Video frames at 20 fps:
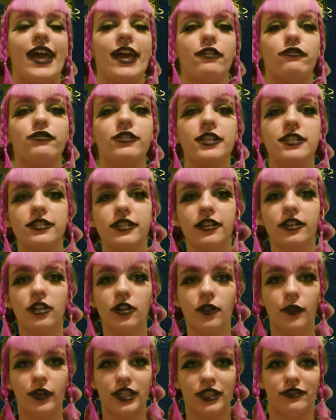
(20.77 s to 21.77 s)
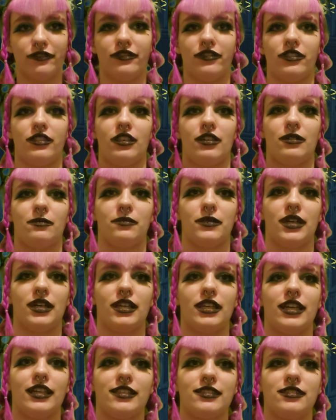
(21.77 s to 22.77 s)
every single one of them
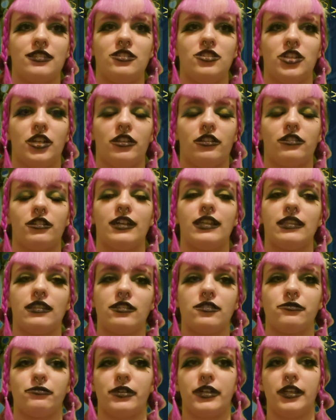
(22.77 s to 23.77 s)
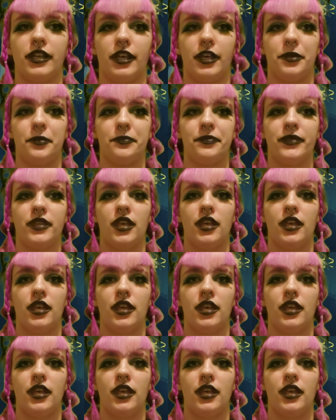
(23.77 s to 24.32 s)
against each other in this ranking.